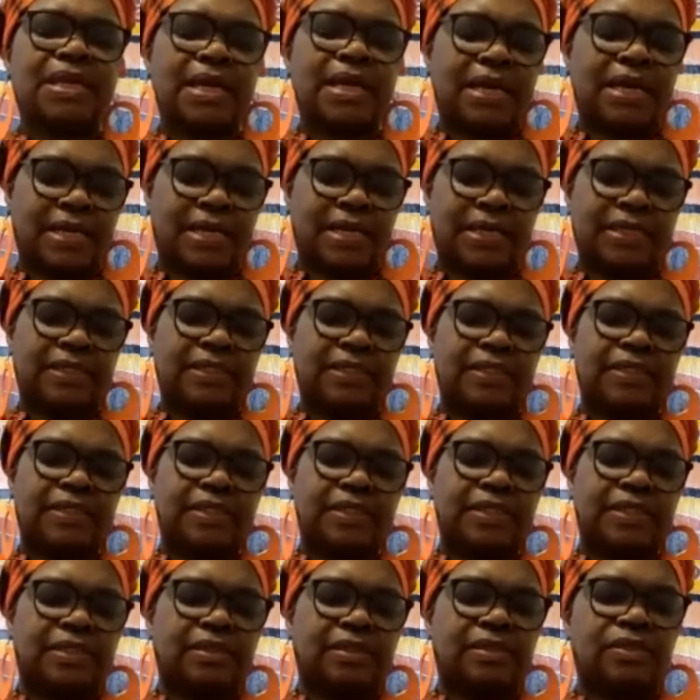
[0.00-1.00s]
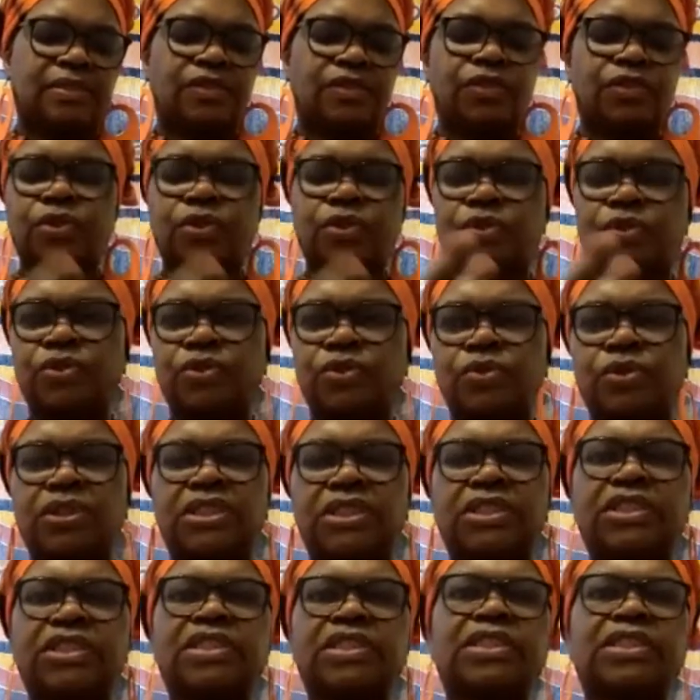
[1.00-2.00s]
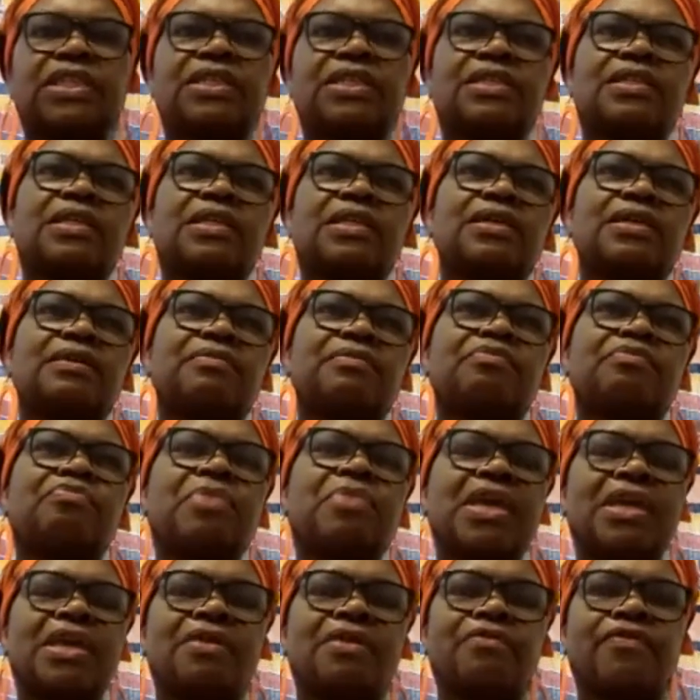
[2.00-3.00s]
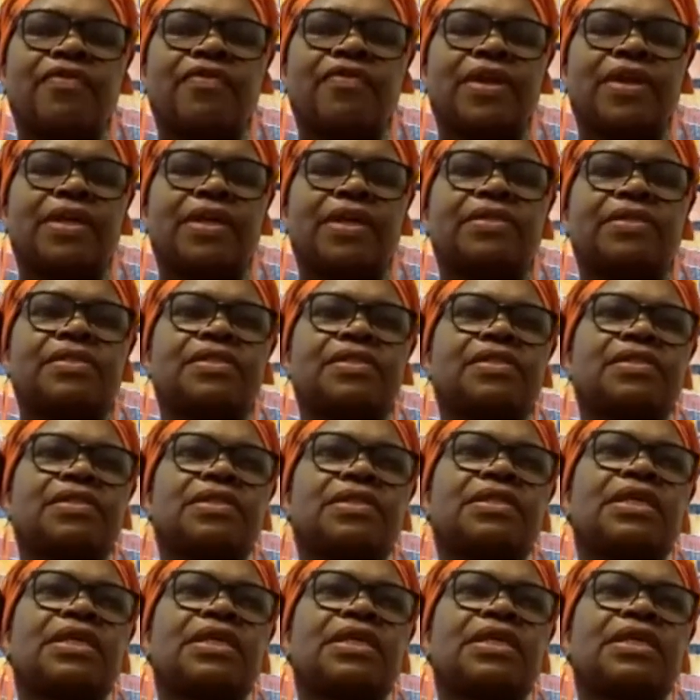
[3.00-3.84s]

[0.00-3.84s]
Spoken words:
kind and talk to each other, make friends.